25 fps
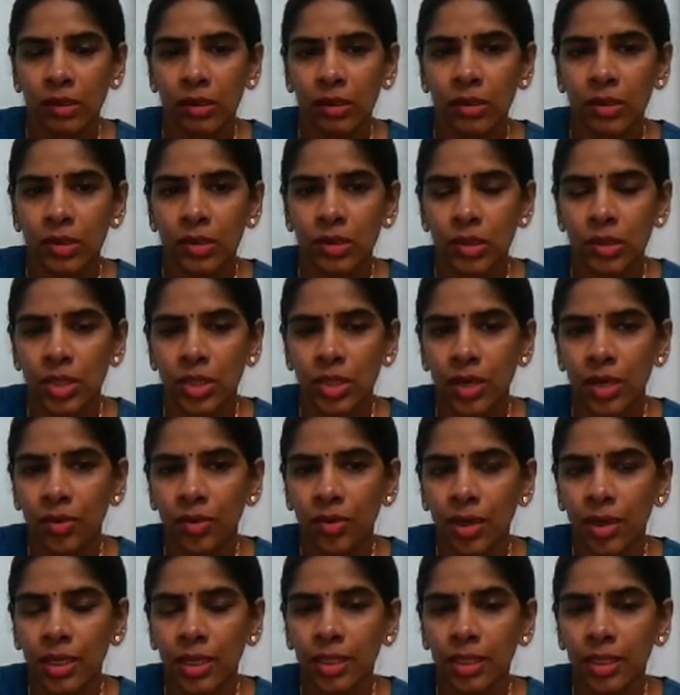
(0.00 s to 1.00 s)
So
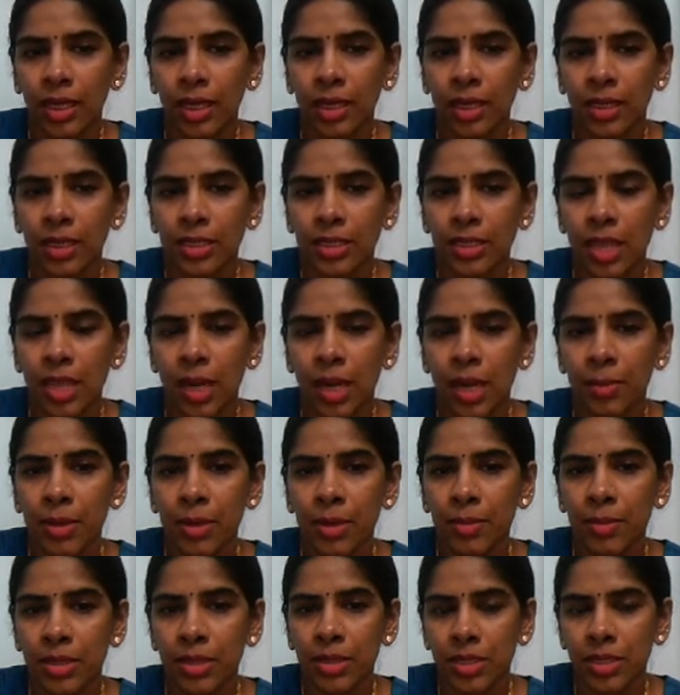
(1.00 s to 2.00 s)
generally, the undesirable
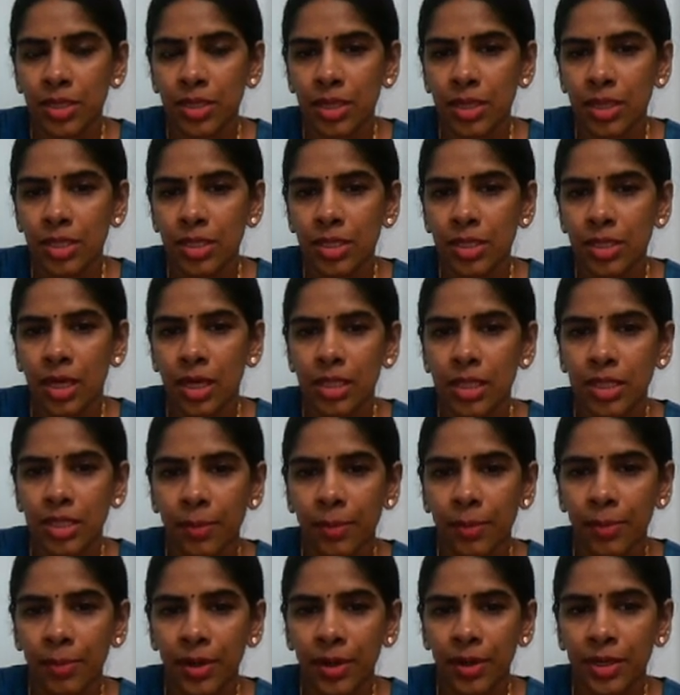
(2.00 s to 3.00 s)
materials are
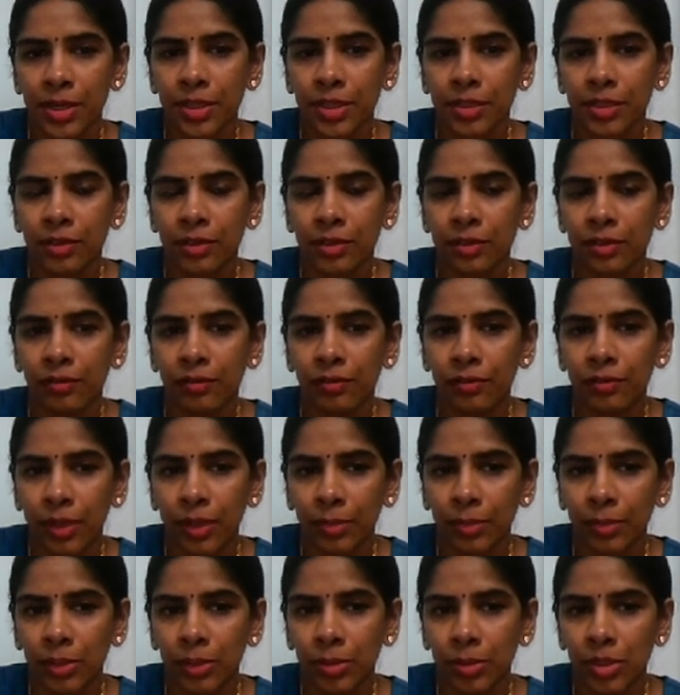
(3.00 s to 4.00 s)
separated
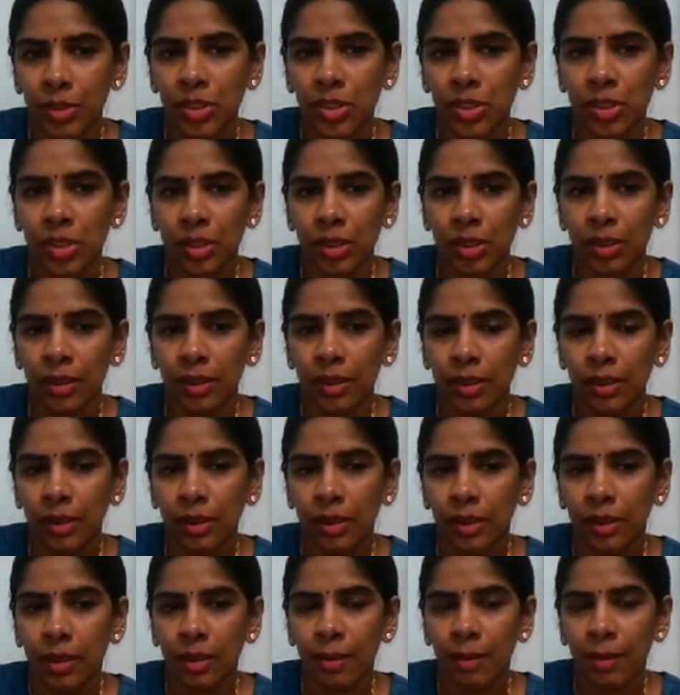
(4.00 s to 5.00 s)
from the mixture
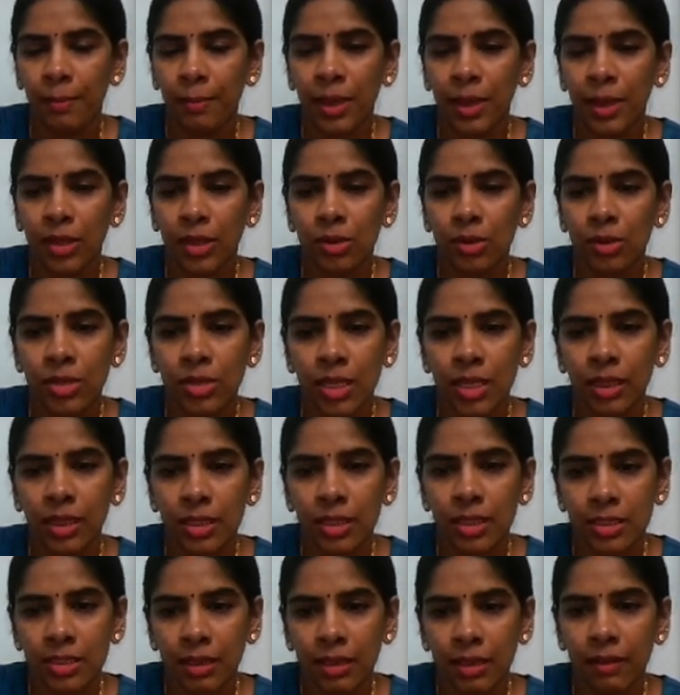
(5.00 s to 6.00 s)
by using
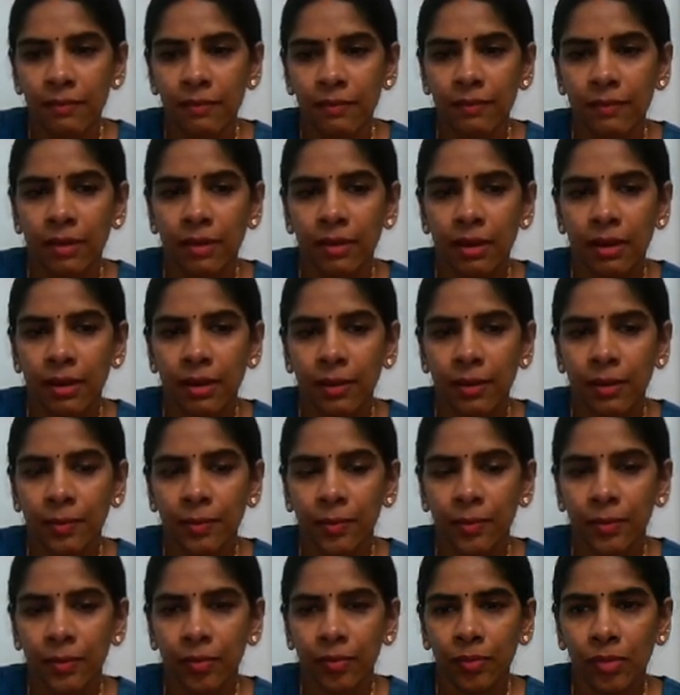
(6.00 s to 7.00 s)
the sieve.
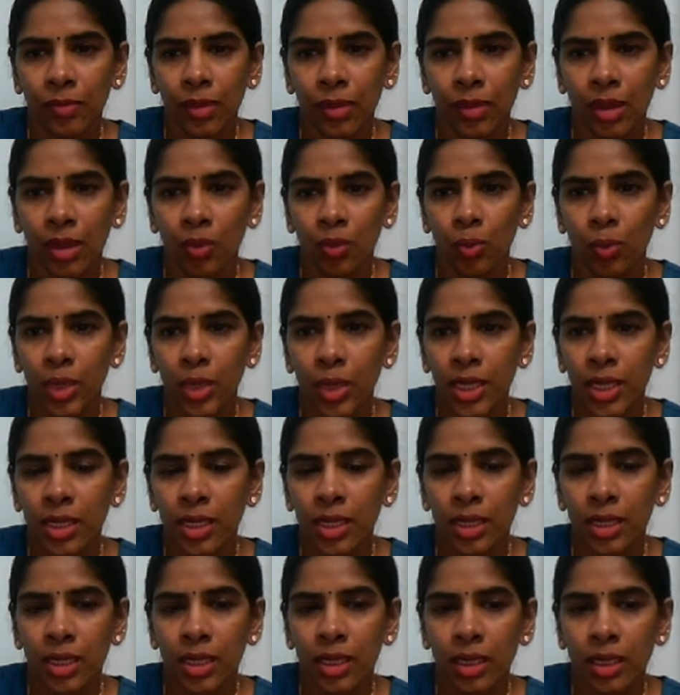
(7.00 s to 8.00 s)
Wheat
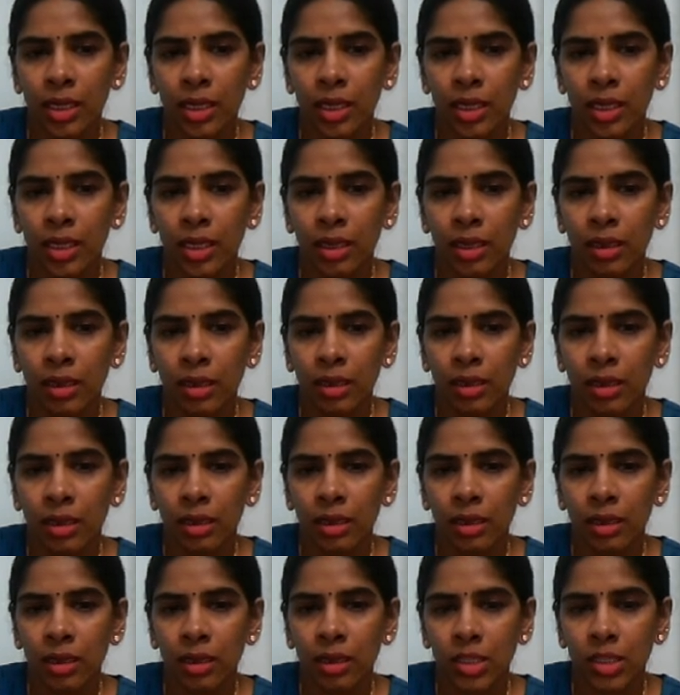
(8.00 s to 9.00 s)

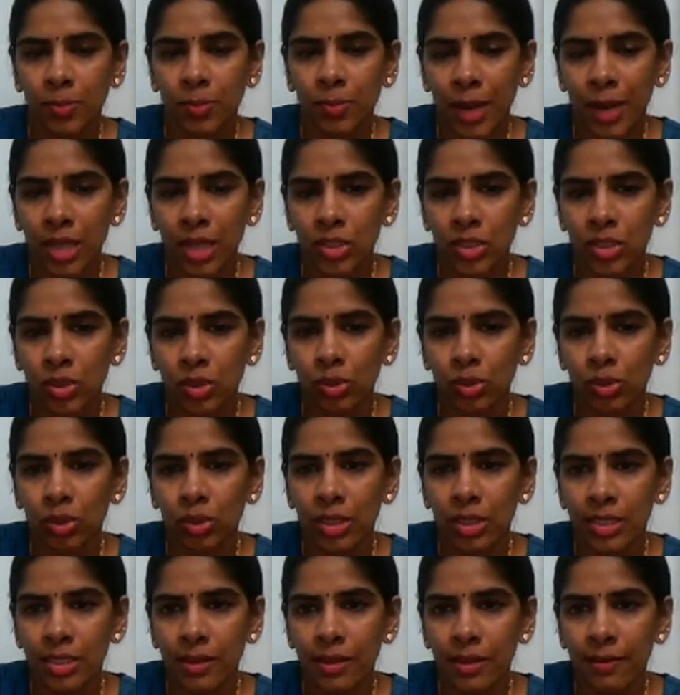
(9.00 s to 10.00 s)
is passed through
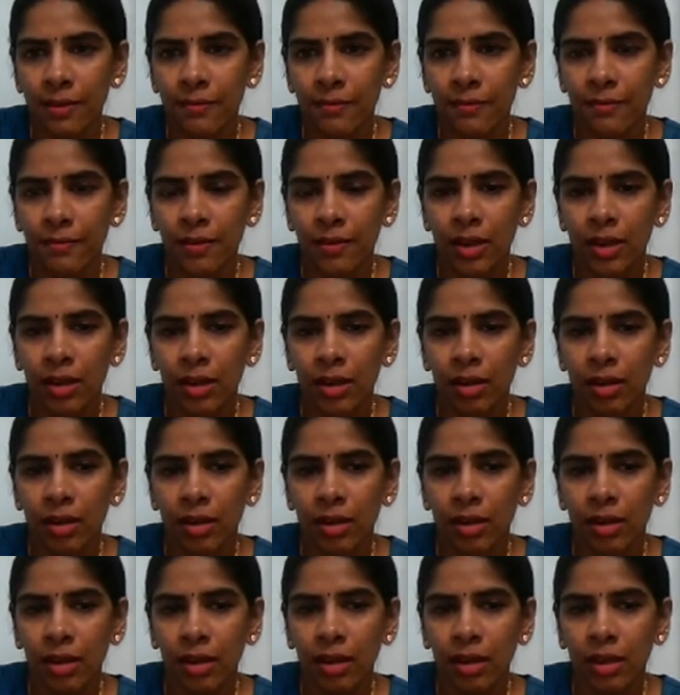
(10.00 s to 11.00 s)
the sieve,
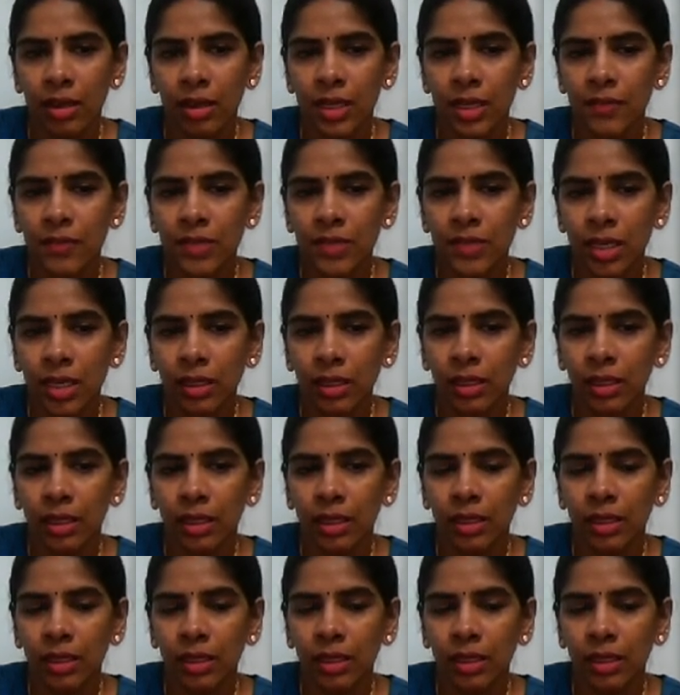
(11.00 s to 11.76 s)
leaves a